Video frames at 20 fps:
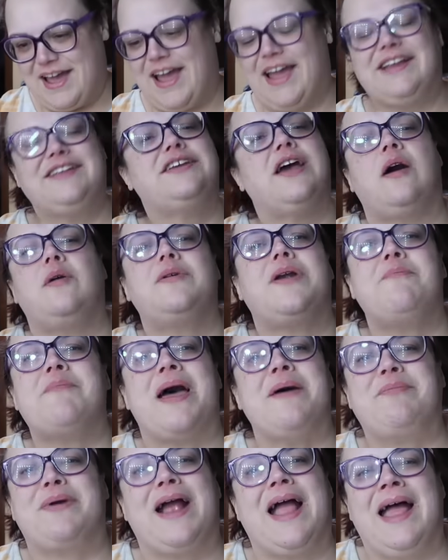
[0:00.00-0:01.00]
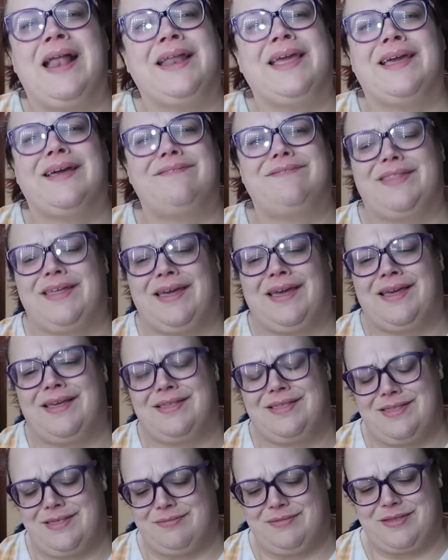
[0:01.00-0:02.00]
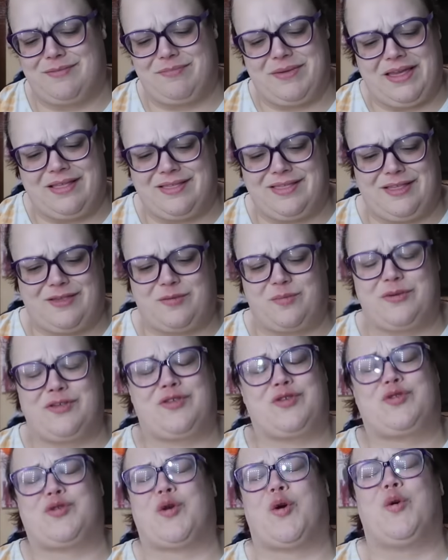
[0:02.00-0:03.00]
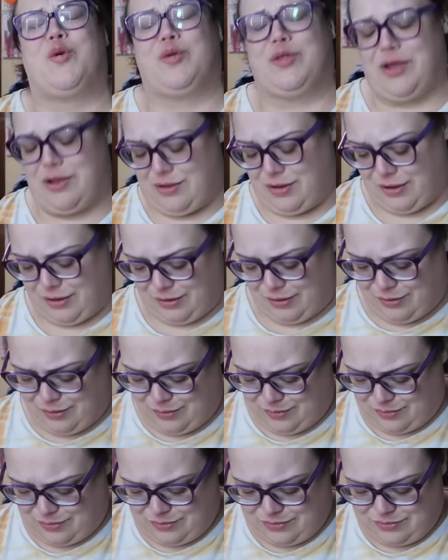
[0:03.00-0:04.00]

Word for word: I don't remember any of these, which means this was so long ago.